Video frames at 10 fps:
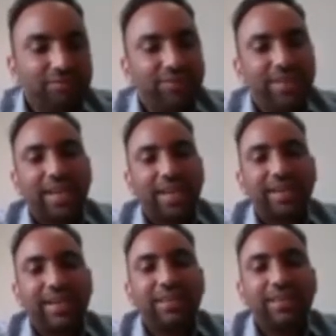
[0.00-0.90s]

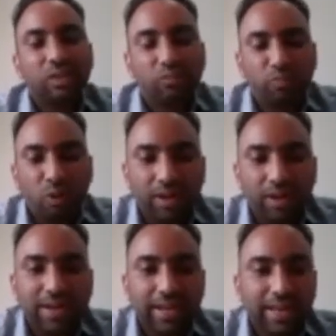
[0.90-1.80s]
target the sporan,
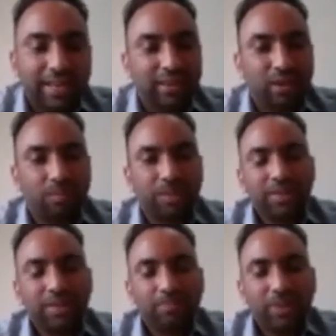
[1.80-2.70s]
and the optimal
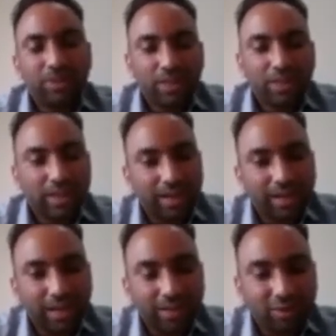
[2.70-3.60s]
temperature I
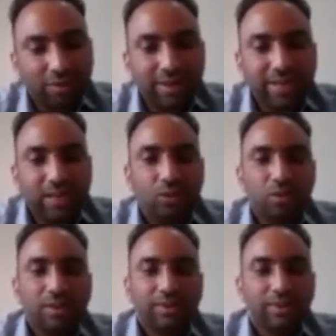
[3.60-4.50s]
have already told,
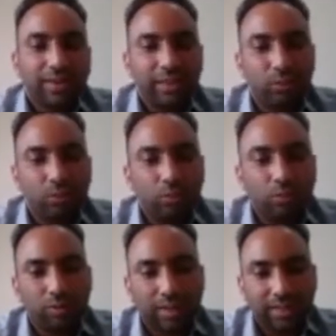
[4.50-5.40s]
32 to
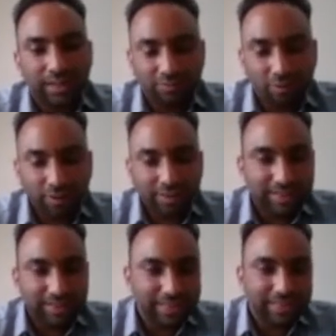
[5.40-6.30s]
34 degrees
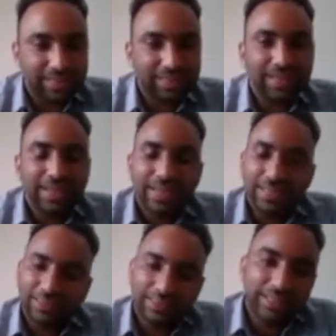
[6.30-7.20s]
Celsius.
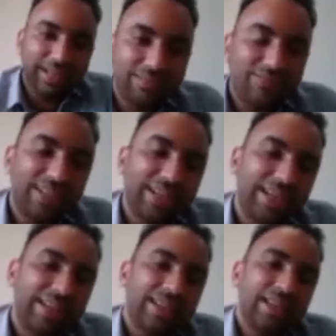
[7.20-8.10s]
Thereafter,
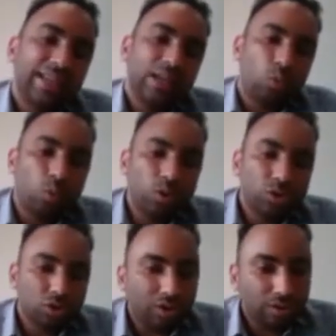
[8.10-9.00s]
cold
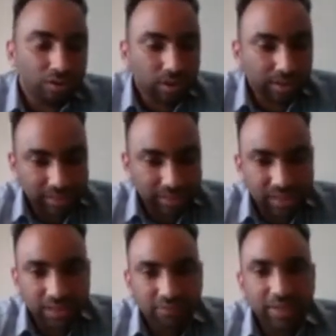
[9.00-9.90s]
stock is
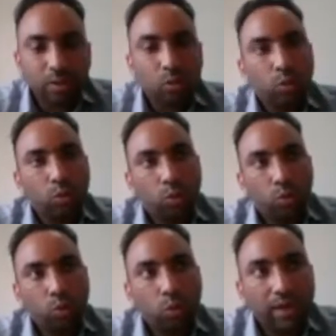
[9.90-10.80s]
given
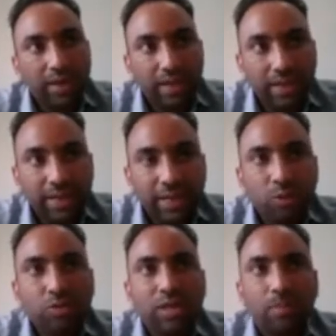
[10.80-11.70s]
to induce
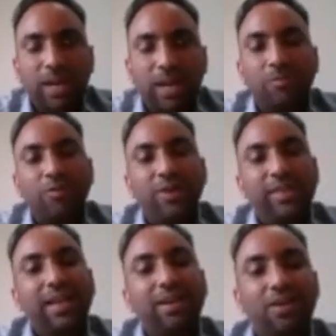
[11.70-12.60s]
the primordia
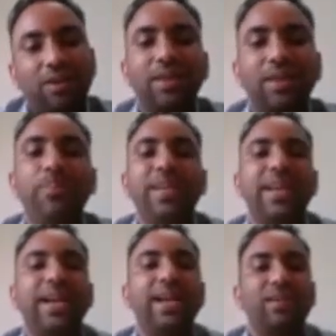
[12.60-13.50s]
or the
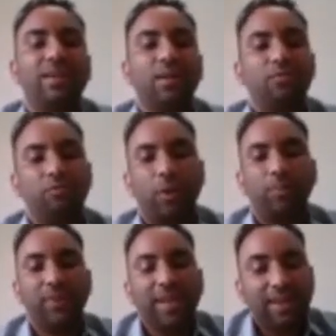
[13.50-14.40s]
pinhead from the